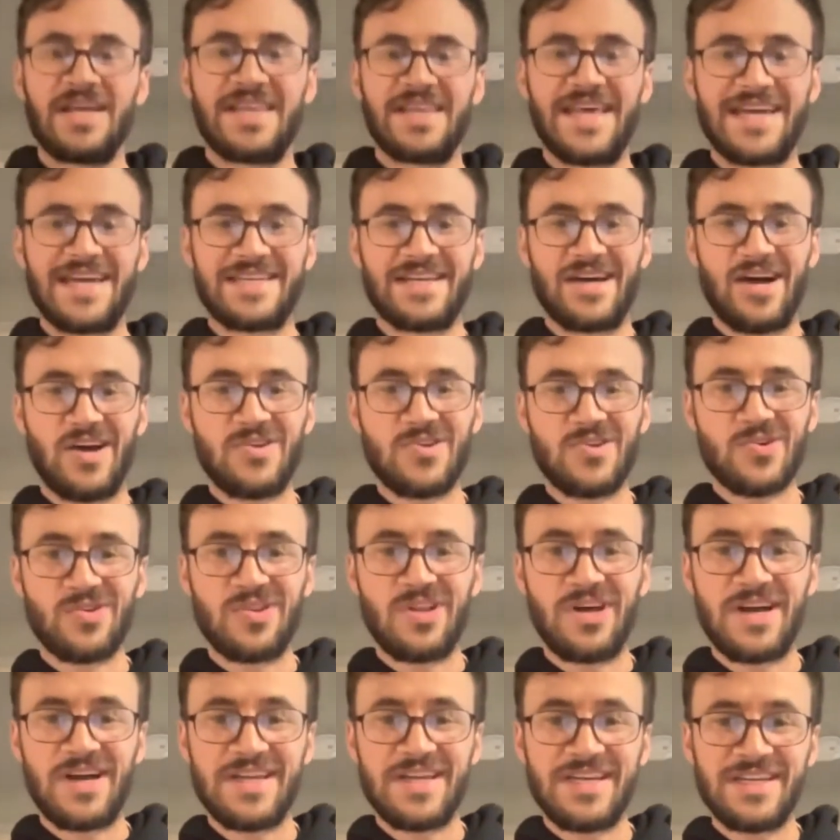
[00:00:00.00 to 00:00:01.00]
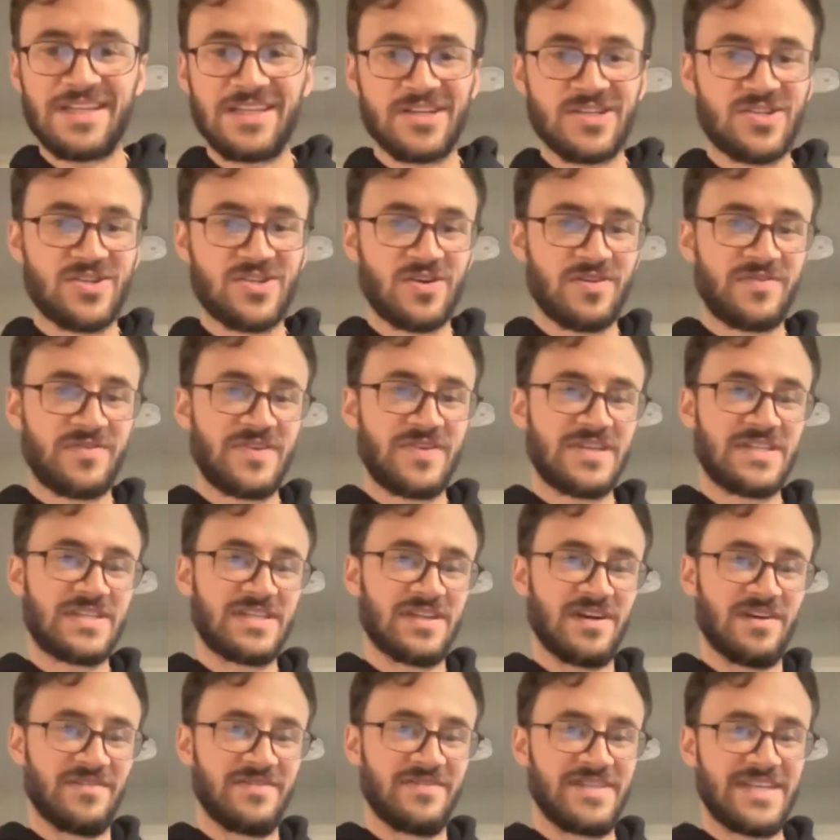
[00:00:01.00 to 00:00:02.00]
that underlying the
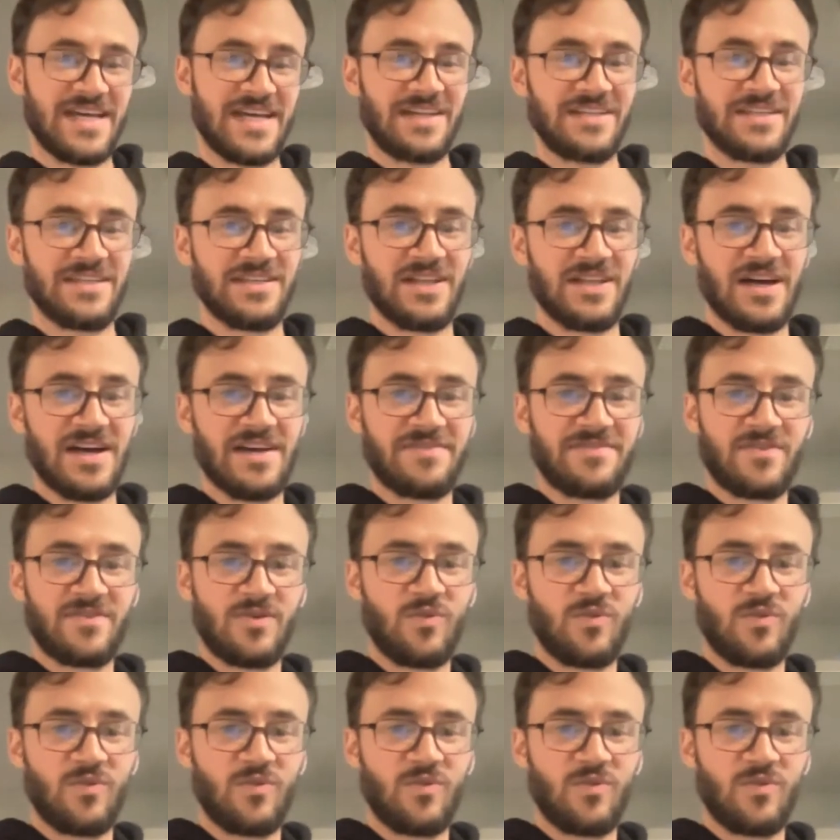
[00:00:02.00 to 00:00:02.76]
surface of daily life